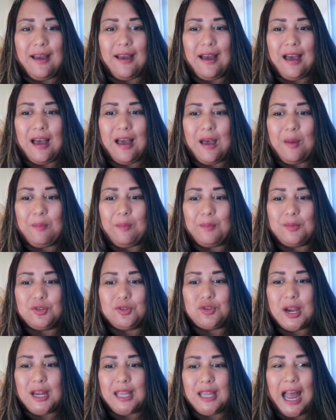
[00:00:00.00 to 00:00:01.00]

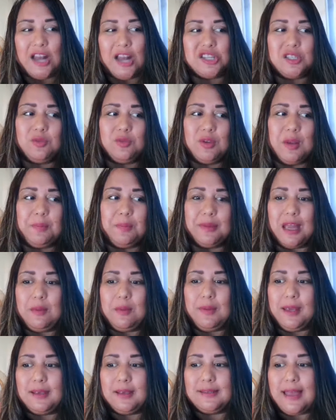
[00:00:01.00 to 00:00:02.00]
Try to catch the replay
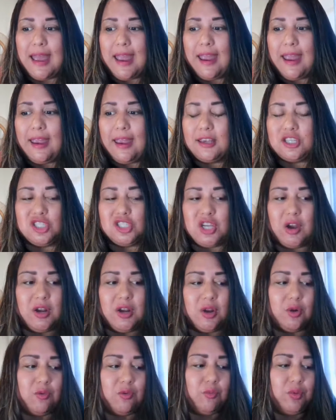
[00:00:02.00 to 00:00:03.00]
because I shared a